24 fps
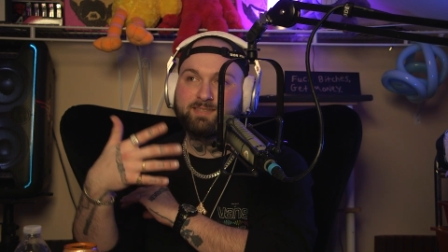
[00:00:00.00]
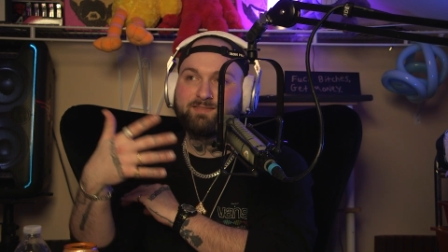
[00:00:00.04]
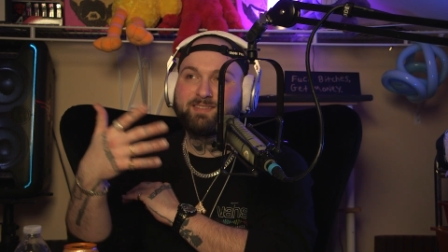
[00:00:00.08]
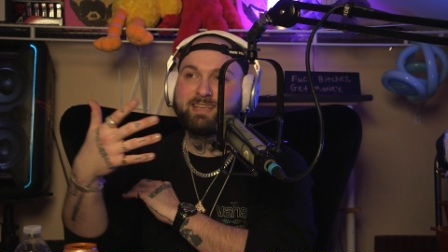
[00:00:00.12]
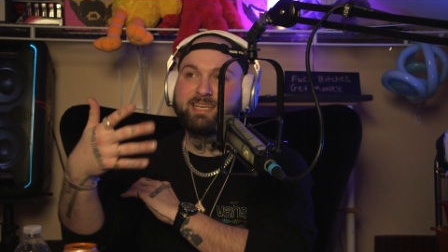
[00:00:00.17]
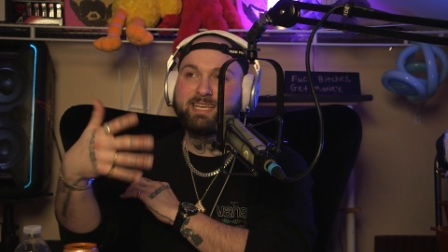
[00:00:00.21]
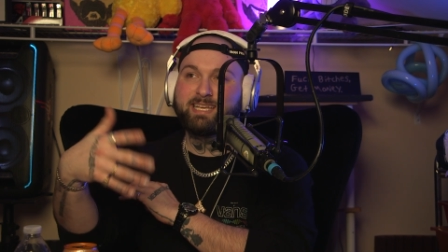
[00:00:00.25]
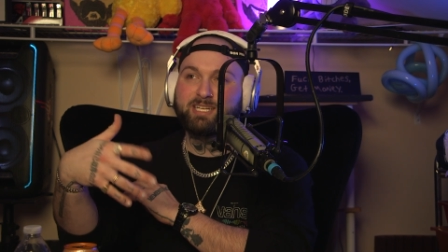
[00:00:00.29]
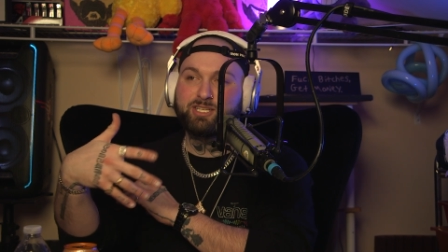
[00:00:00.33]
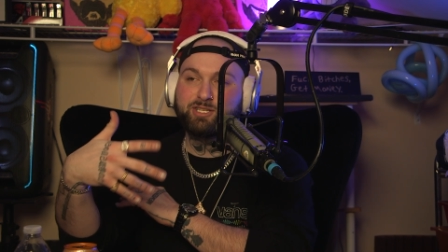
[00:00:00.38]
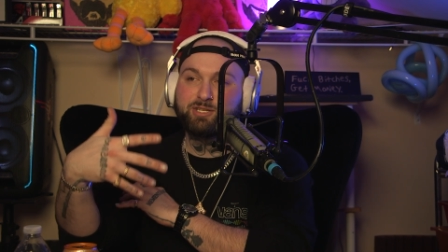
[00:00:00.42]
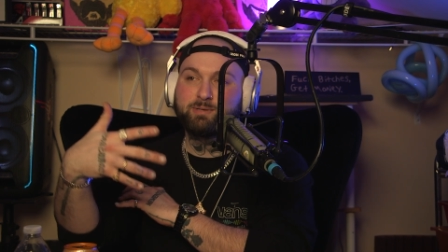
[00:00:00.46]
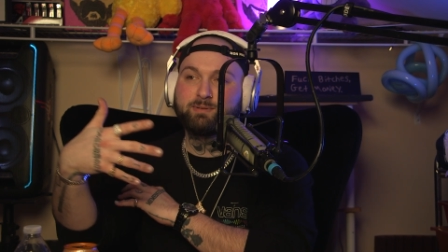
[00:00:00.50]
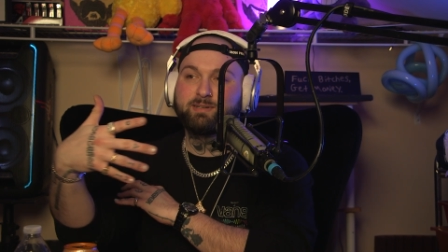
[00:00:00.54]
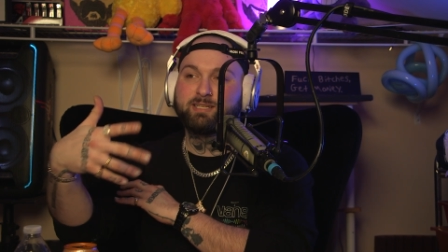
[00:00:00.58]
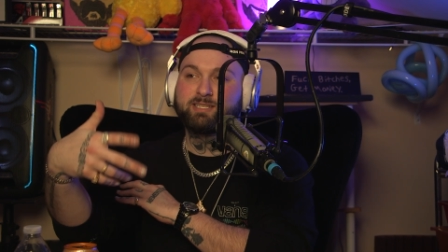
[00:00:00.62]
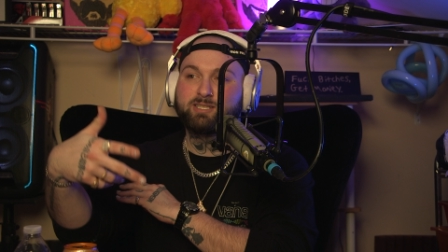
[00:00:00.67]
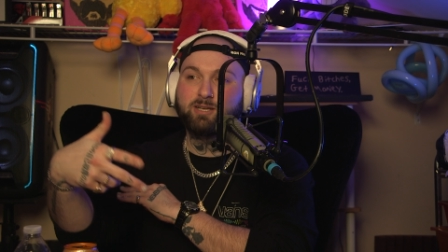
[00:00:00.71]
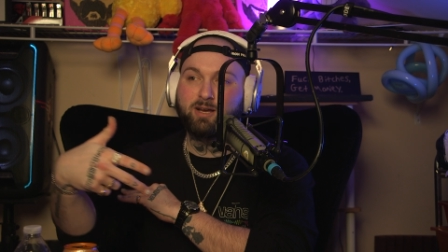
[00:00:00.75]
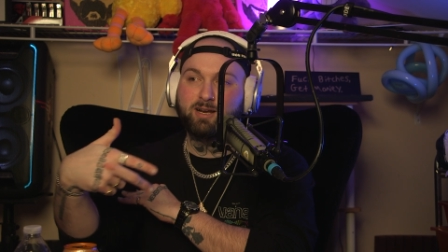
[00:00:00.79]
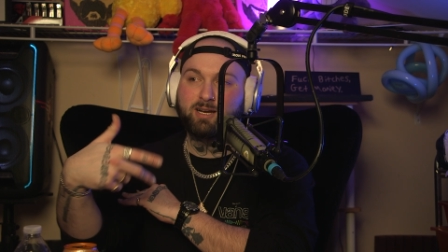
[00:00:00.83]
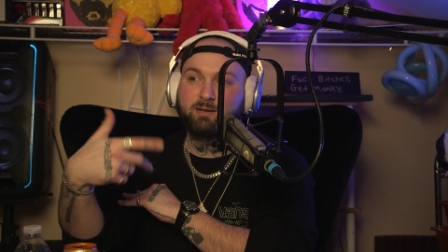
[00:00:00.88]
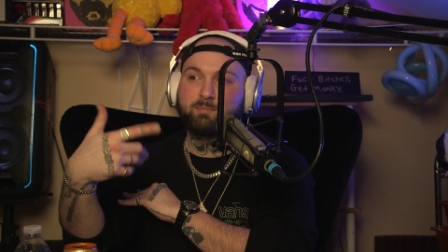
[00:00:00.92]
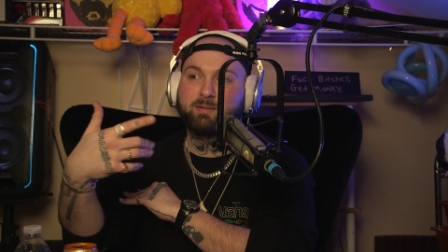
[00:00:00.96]
If they get you into
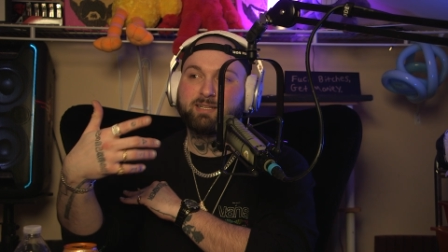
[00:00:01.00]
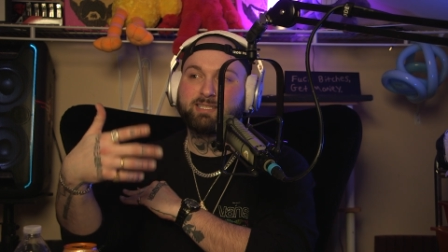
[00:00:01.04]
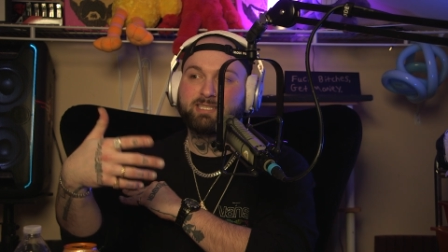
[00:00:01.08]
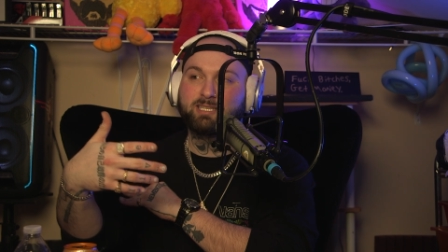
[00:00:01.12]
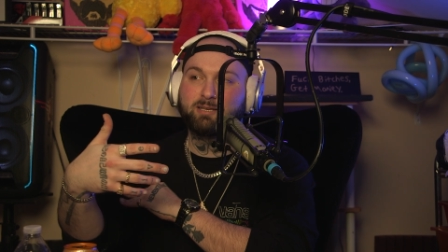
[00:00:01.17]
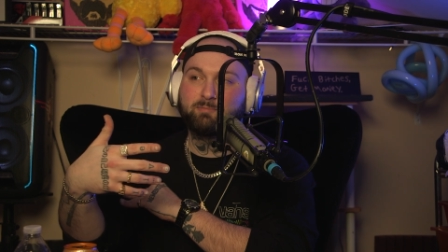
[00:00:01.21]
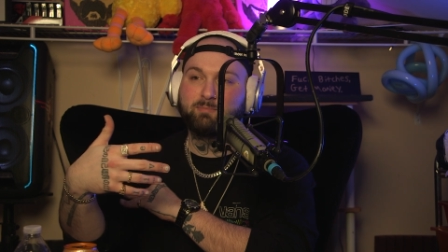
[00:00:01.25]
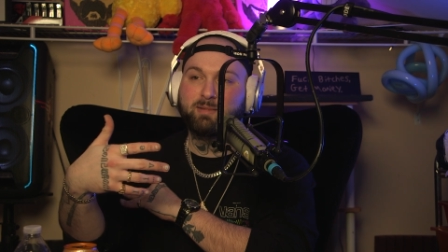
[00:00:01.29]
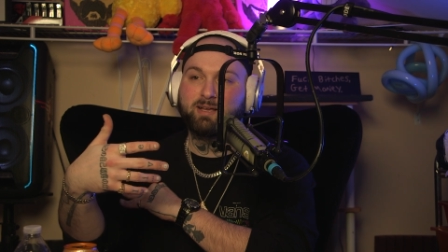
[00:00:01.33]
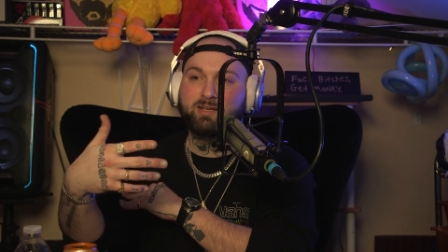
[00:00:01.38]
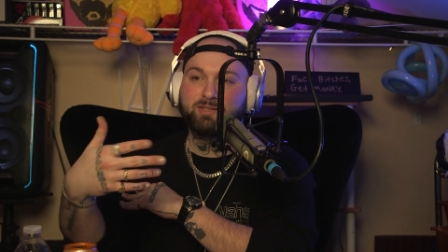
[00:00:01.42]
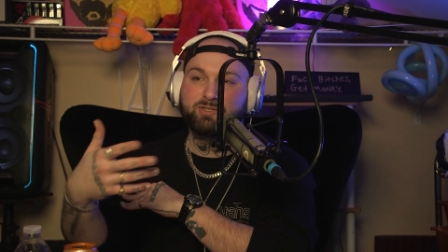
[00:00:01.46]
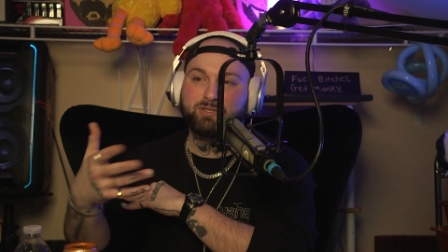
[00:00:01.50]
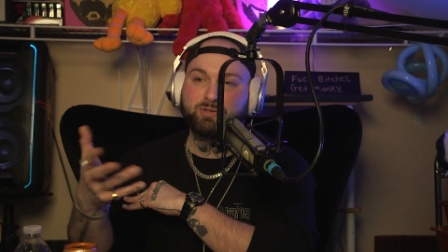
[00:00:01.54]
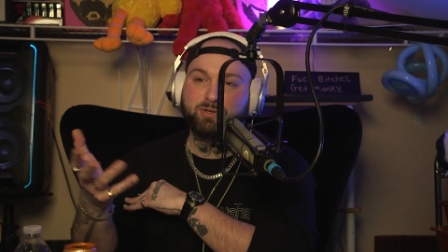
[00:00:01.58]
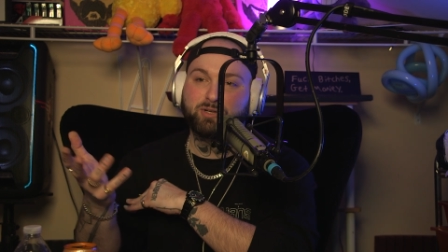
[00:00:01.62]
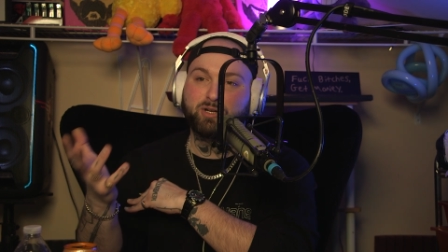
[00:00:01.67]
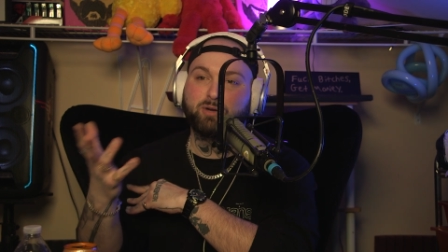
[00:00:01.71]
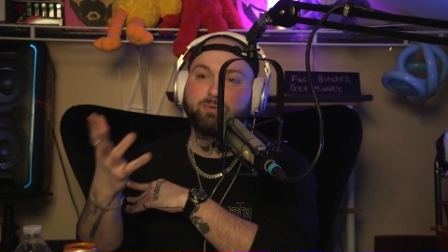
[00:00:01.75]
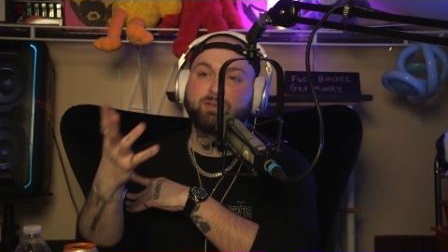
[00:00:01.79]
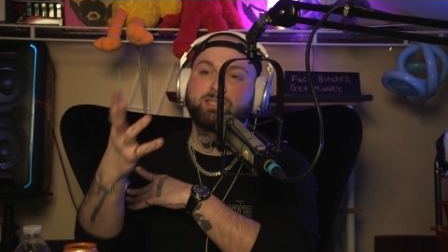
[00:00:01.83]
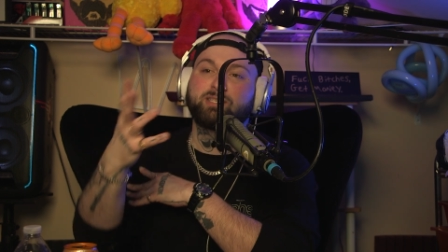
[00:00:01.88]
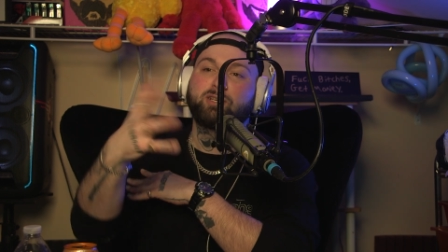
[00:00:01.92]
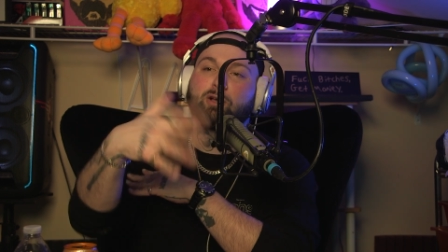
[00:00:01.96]
talking about something else, you can
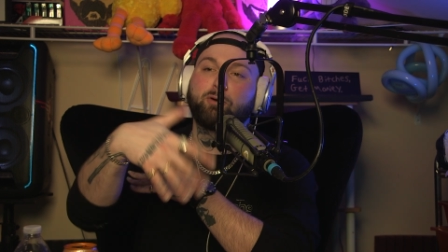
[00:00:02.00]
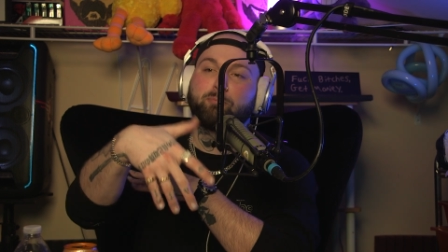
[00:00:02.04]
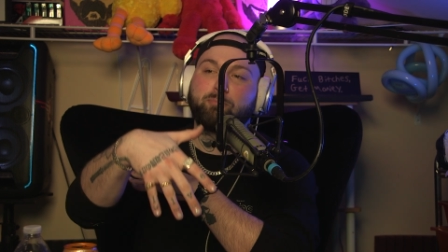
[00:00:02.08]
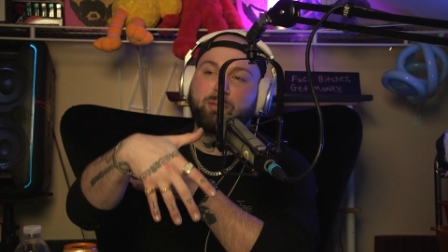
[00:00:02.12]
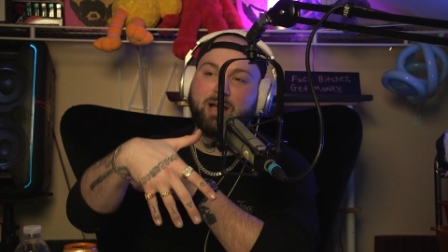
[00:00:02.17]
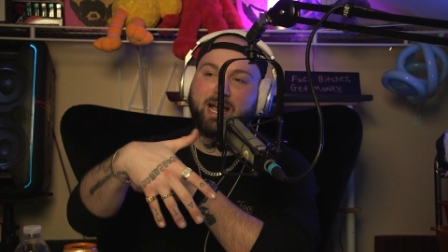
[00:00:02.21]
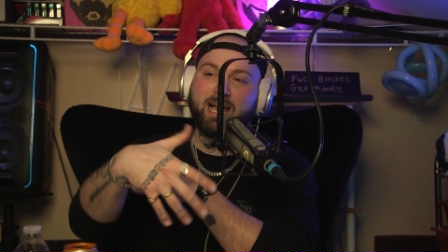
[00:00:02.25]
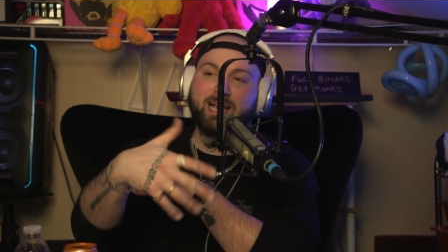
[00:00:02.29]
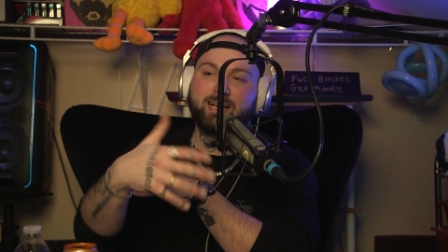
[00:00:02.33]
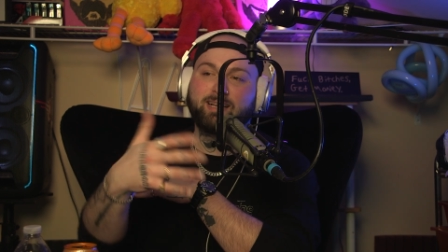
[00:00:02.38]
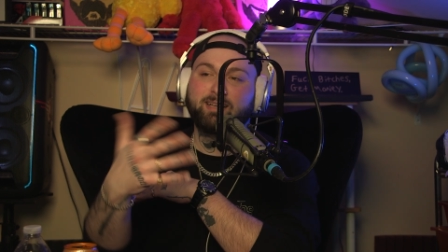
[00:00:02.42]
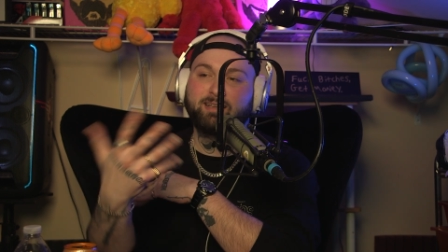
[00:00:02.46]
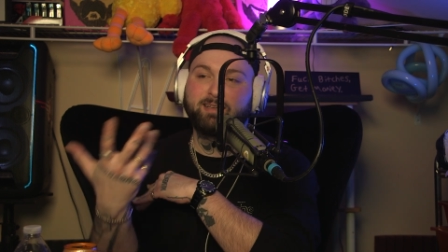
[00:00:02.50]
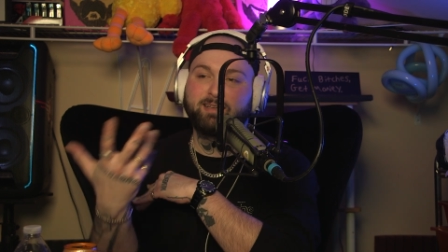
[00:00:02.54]
always go back.